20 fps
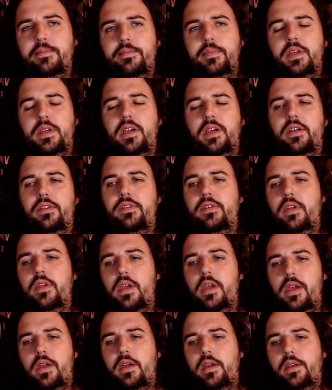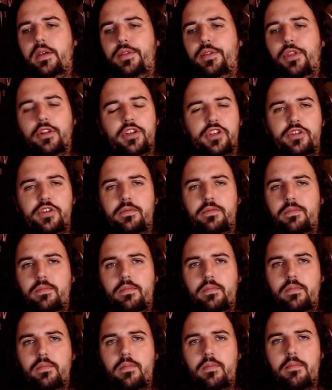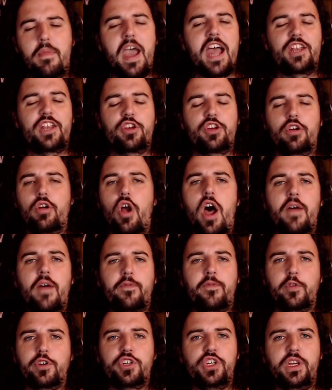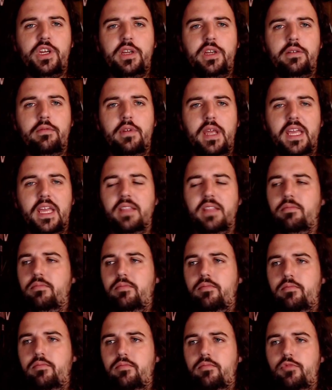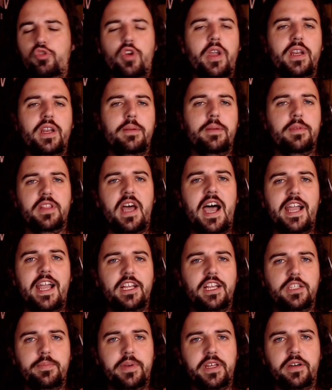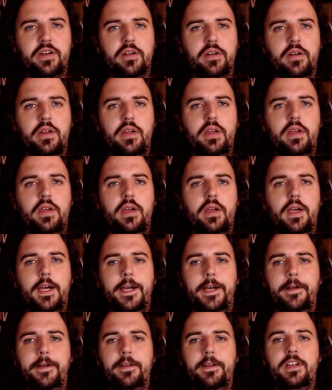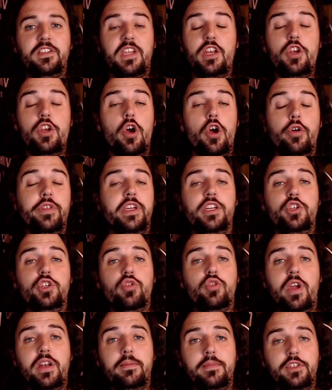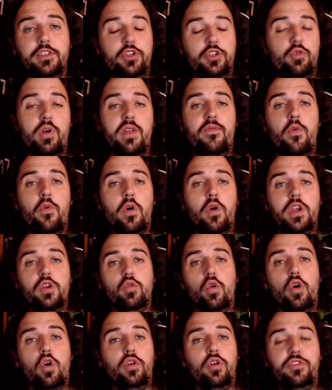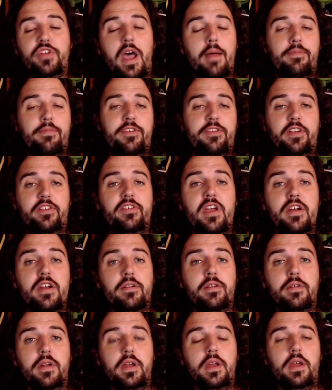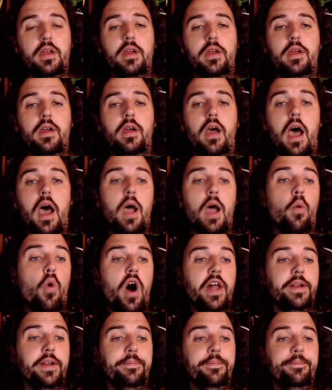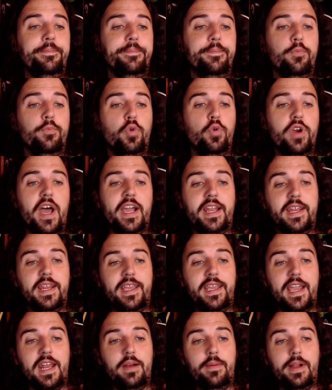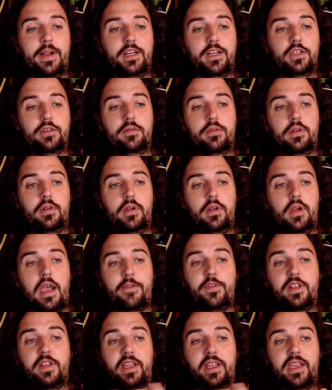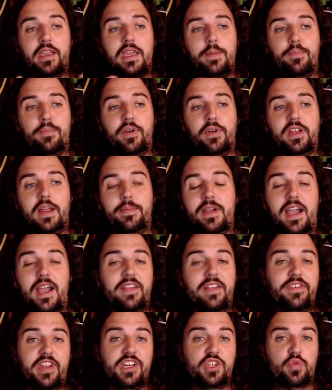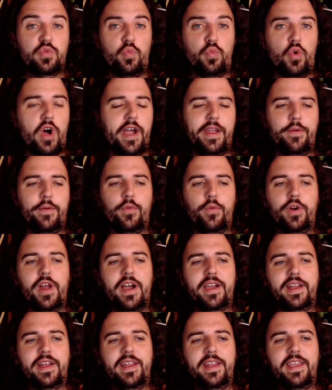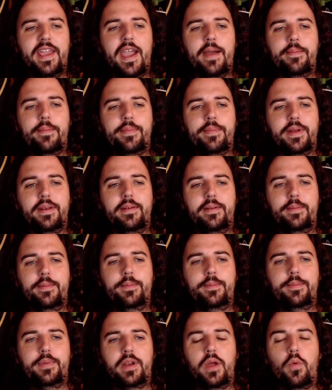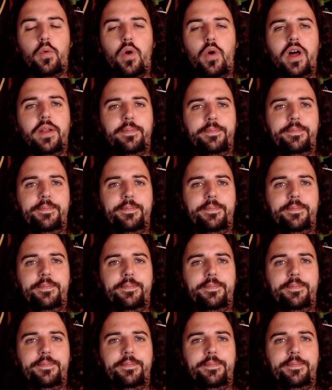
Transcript: because they'll just match our offer sheet and trade him to the highest bidder because they know they can trade him. He's a 24-year-old top 6 center. I want him. We're not going to get him. I feel like I keep bringing up guys that I just want and we're not going to get, but I want him.